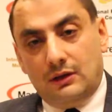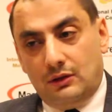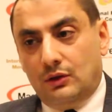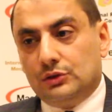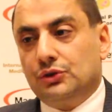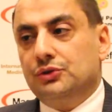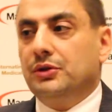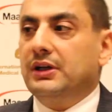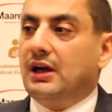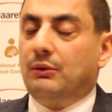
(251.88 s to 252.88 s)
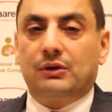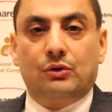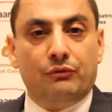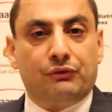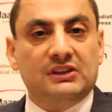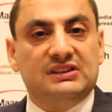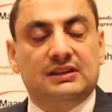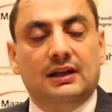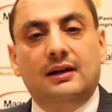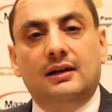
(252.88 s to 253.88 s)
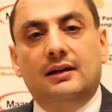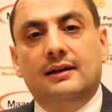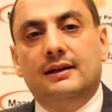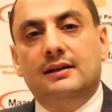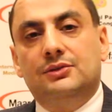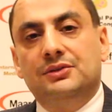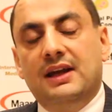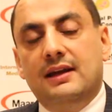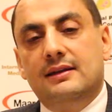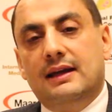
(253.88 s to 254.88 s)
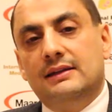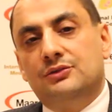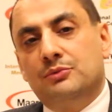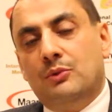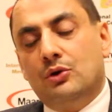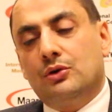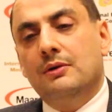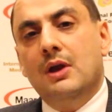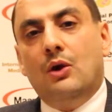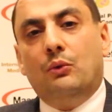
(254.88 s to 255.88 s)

Also, during our conference today and tomorrow,